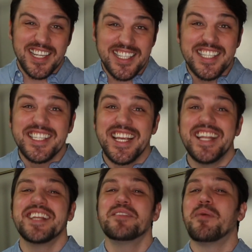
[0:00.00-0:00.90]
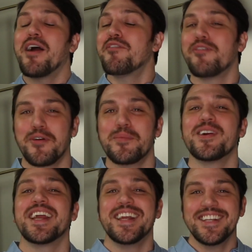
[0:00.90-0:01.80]
exceeded my
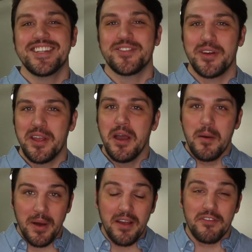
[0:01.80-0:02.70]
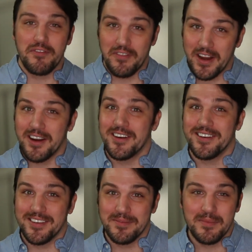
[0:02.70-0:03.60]
former industry by a
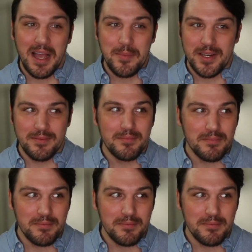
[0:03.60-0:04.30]
fair, I mean,